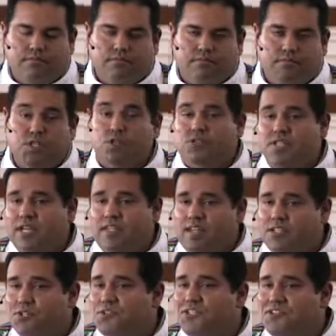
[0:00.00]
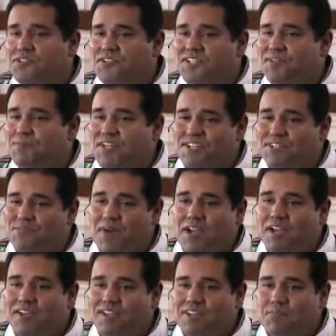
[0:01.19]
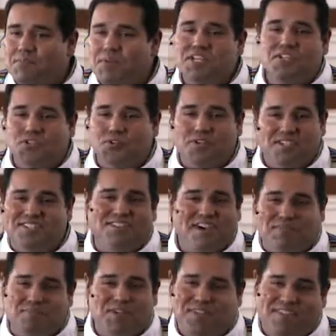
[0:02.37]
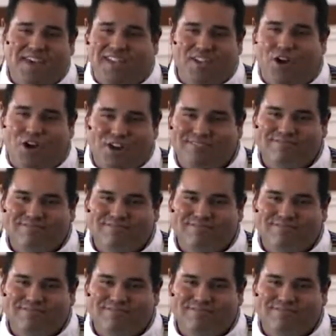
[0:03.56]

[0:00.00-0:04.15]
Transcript: But don't take that too seriously, because my ministry has not been that long.